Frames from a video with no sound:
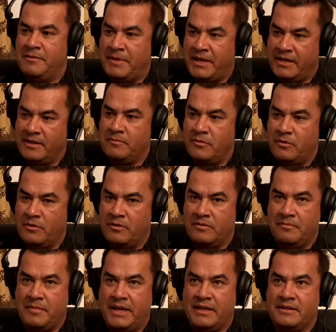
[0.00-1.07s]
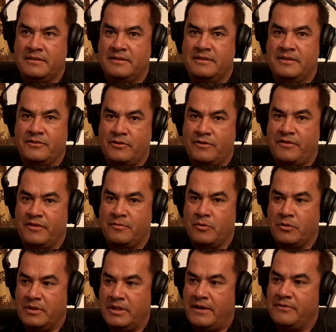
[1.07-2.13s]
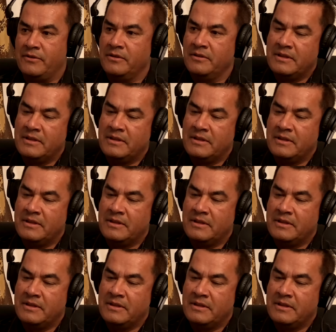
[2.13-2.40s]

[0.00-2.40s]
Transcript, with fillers: make it more, make the surface more level